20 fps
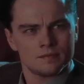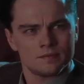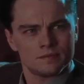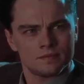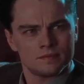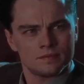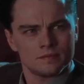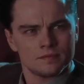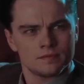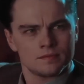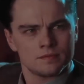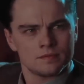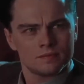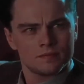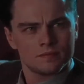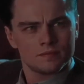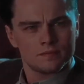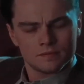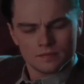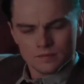
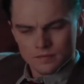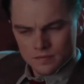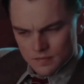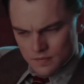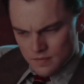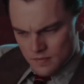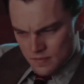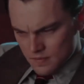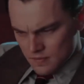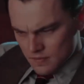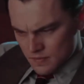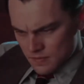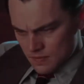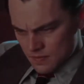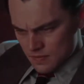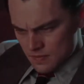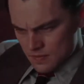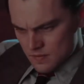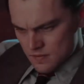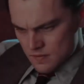
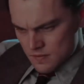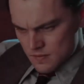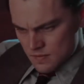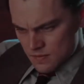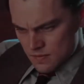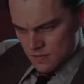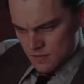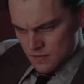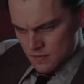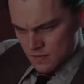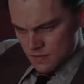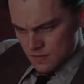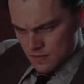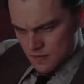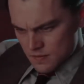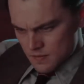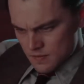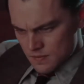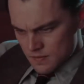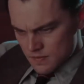
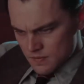(silence)